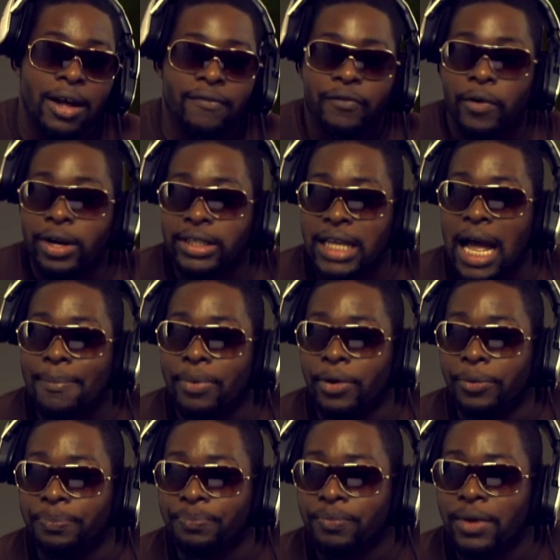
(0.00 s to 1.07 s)
For example,
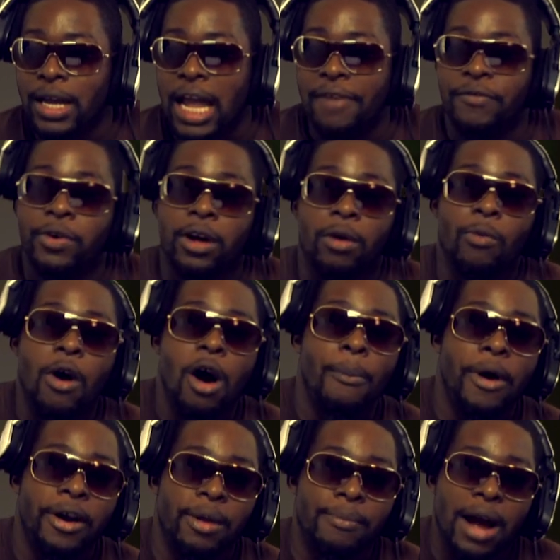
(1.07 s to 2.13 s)
if you go to
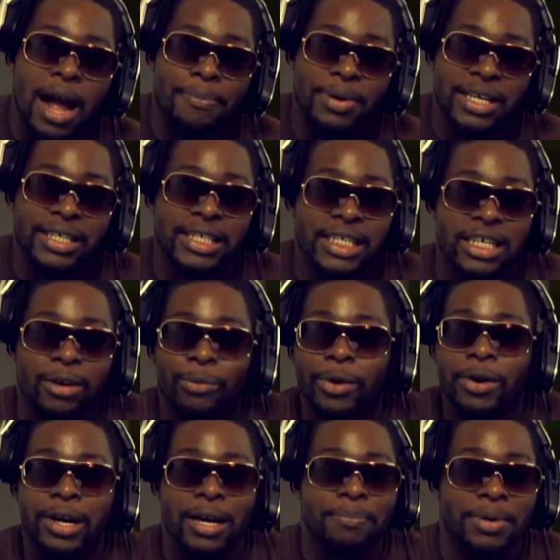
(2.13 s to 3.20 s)
Walmart and buy a PC, a
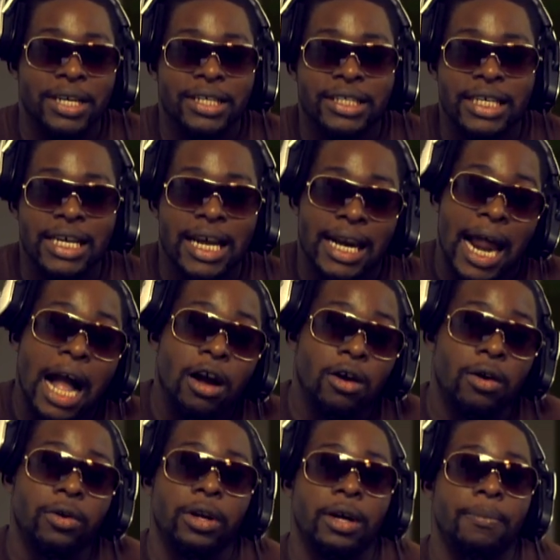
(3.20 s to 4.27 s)
real good PC, and I
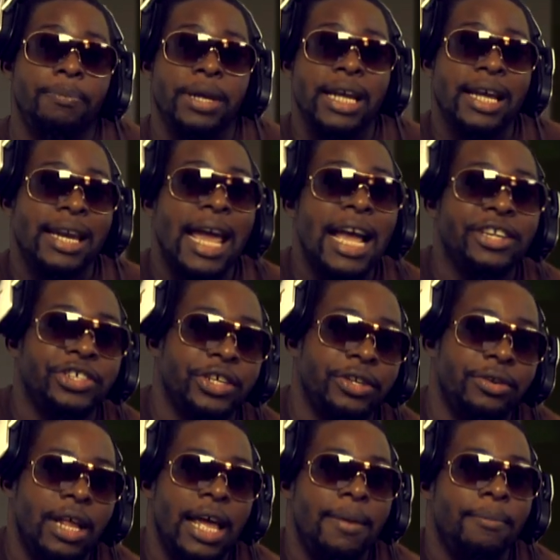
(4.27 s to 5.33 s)
go to B&H
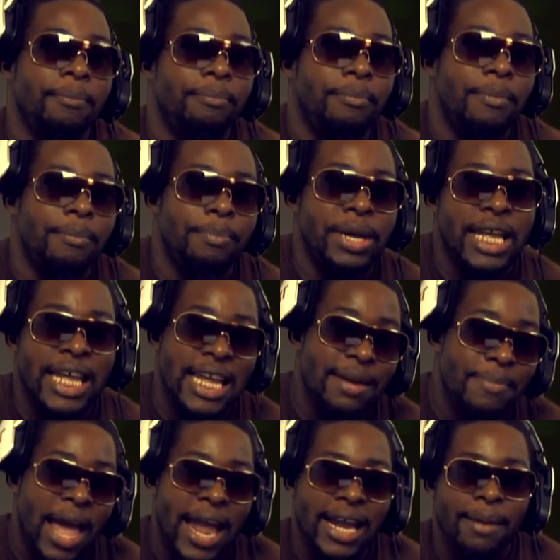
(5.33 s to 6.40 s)
and
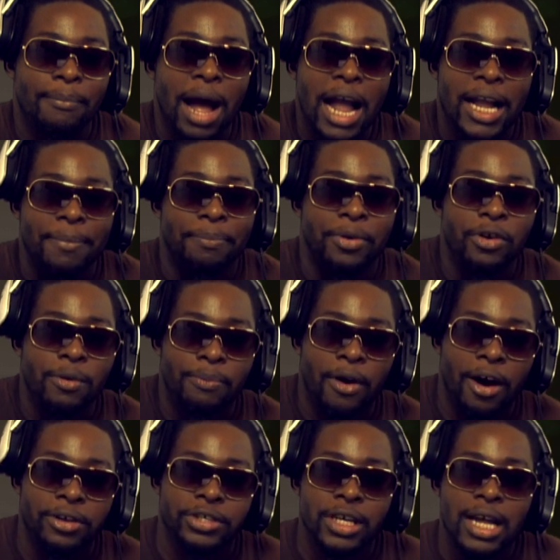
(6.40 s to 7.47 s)
eBay and buy computer
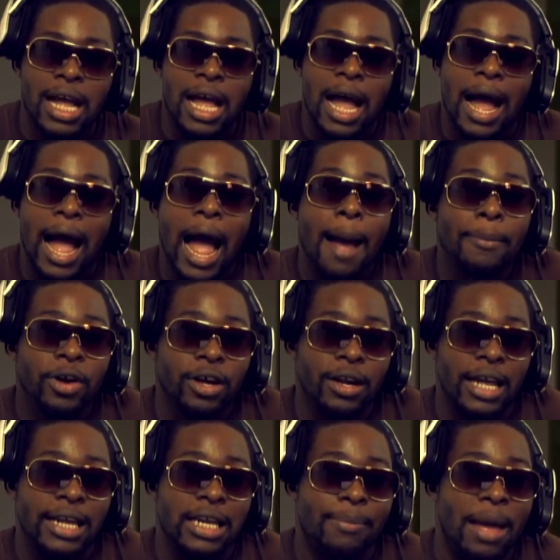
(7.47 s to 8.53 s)
parts, I'm going
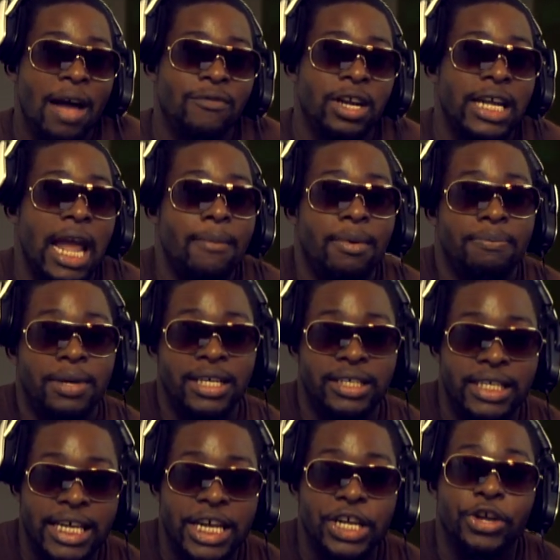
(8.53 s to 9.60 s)
to end up having a gaming
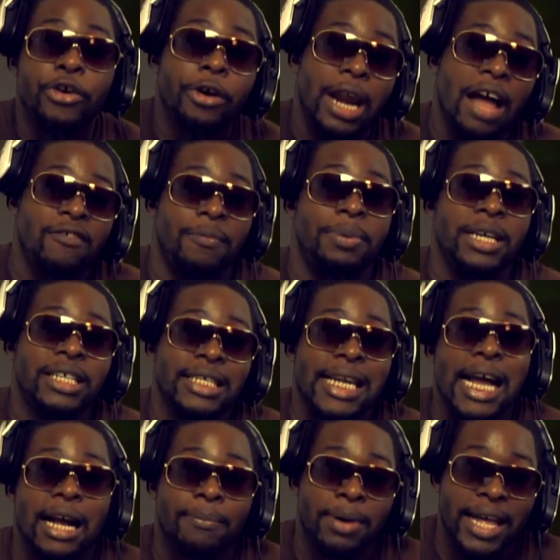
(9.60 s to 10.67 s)
PC. You're going to have a PC
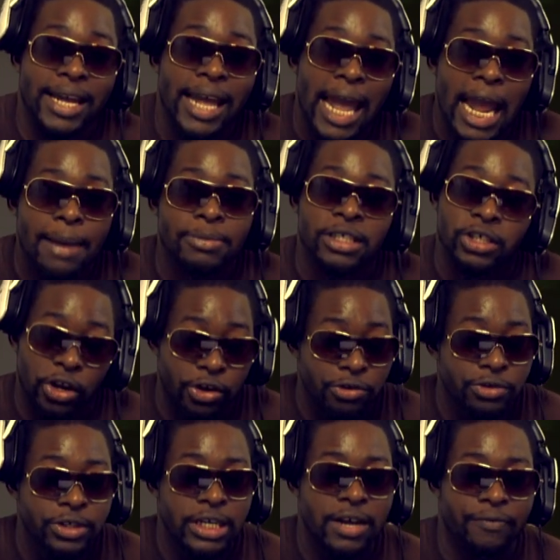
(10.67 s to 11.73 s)
that can play games. It's a
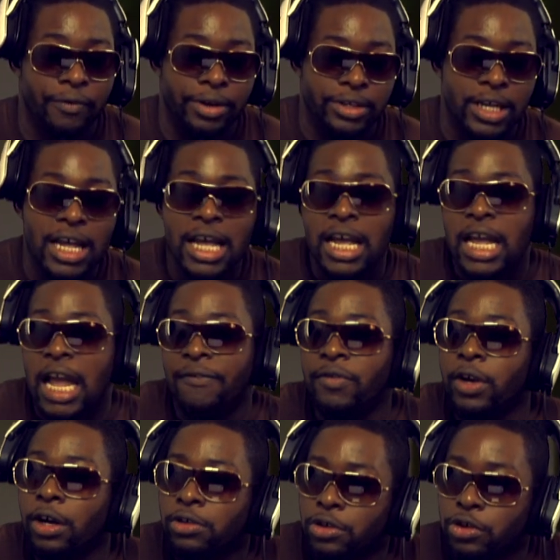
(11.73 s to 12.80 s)
huge difference. If
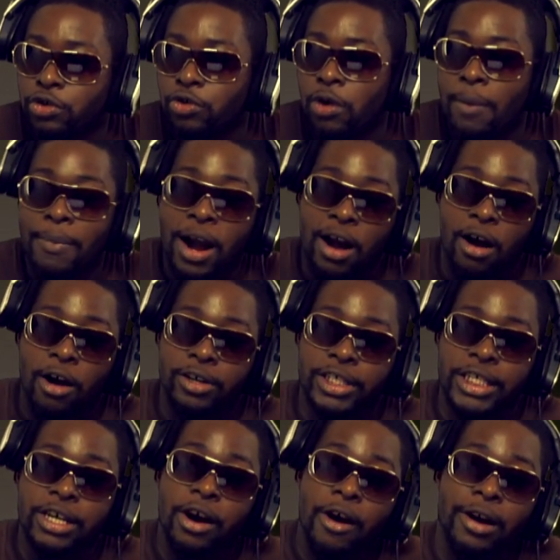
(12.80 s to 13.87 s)
you go to a store and buy an
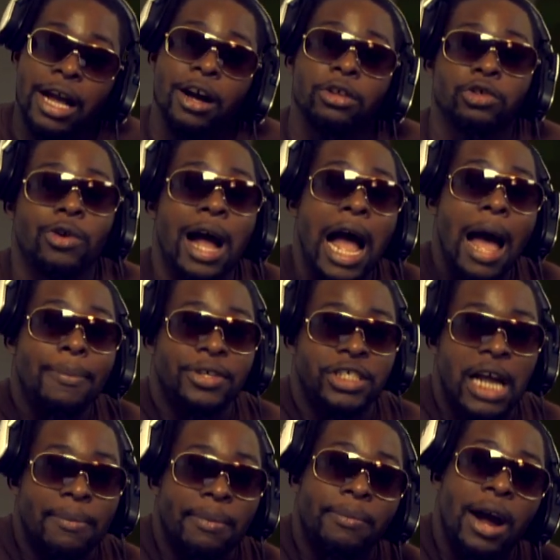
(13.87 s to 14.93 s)
RC car, and I go to a hobby
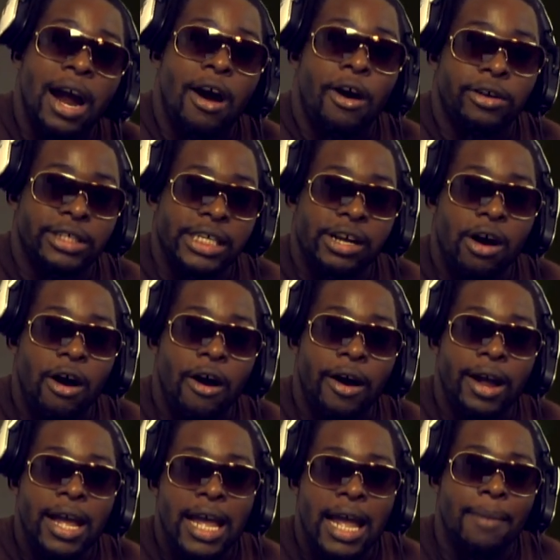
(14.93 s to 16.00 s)
shop and buy an RC
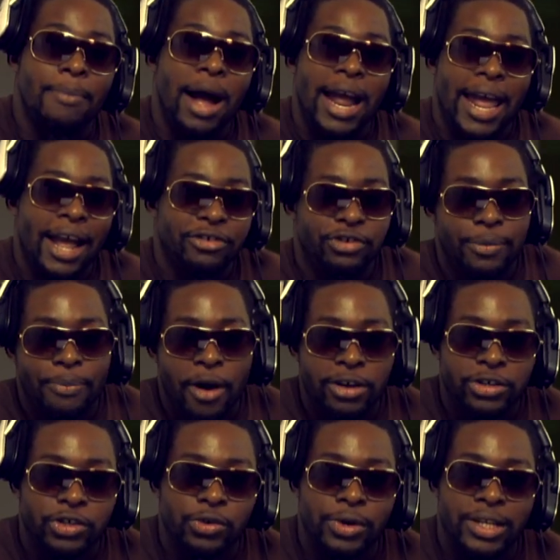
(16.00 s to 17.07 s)
car and buy extra
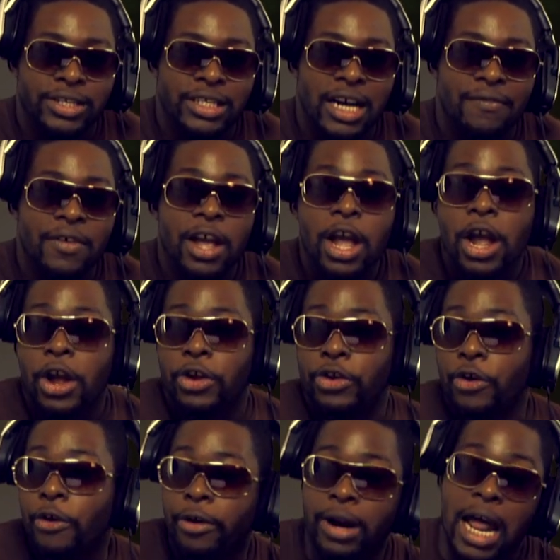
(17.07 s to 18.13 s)
parts to it and stuff,
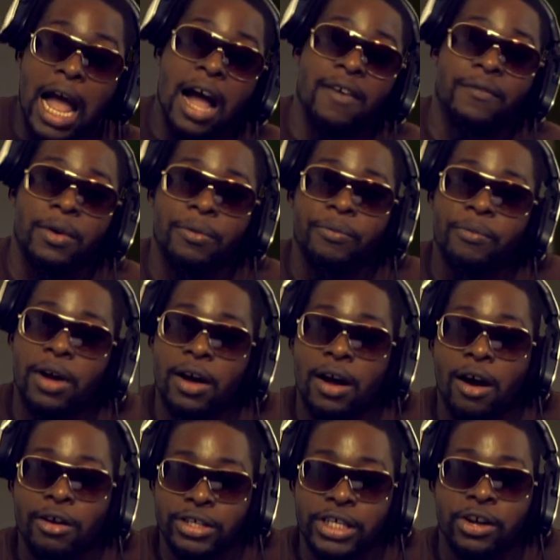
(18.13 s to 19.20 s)
you're going to have a
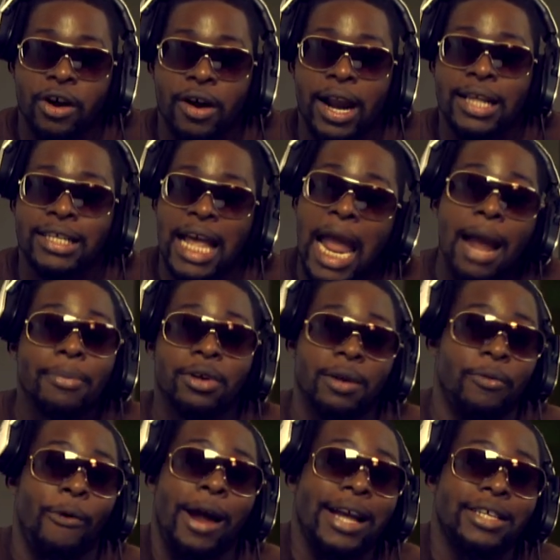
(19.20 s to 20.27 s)
RC car that's able to
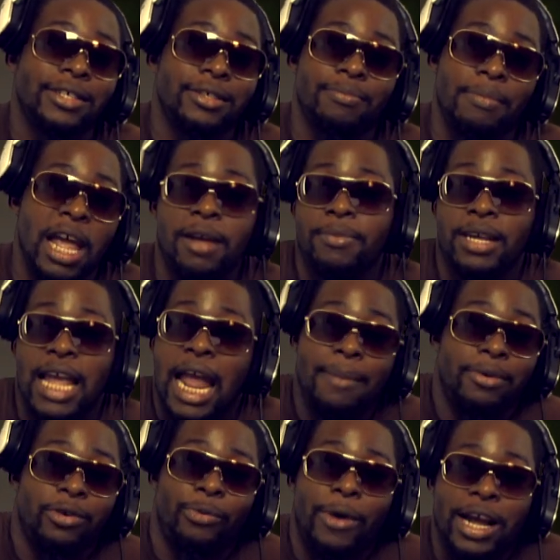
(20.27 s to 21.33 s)
race, maybe
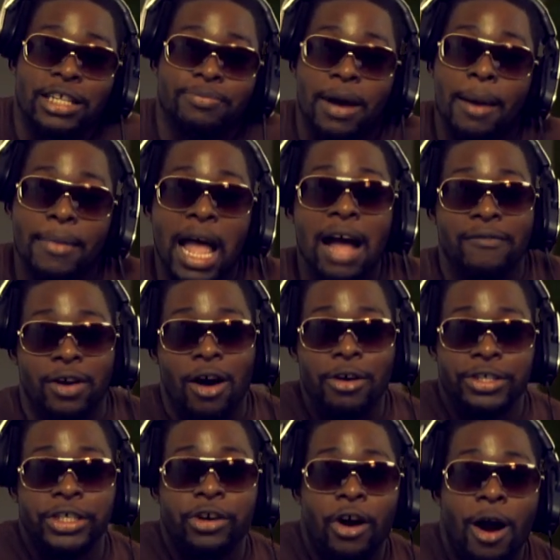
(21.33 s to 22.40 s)
able to race, but I'm going to have an
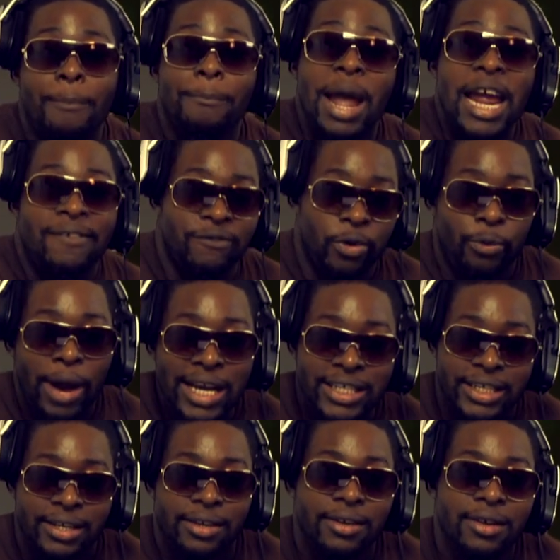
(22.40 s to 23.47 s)
RC car made for
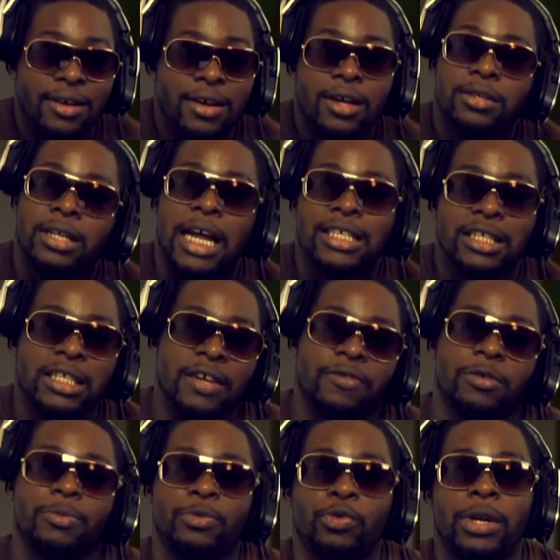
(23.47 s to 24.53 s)
racing. So that's the
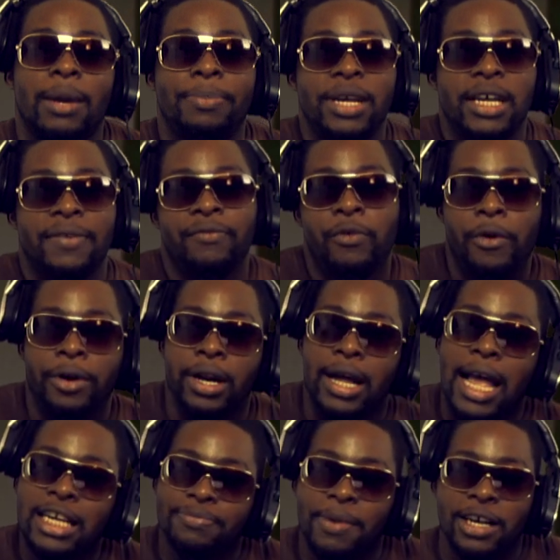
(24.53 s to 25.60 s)
difference between the PS4 and the
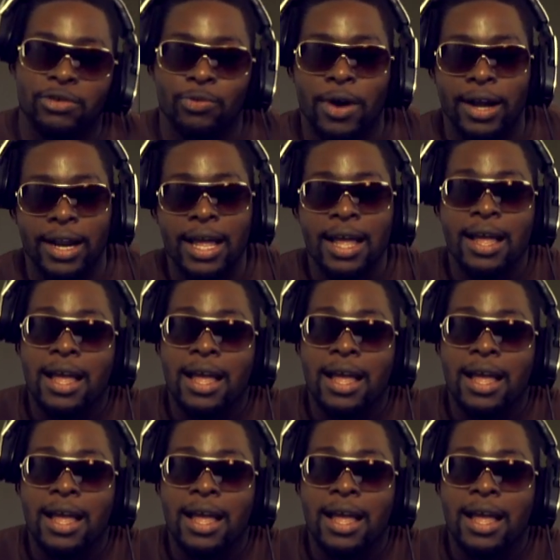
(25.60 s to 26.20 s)
Xbox One.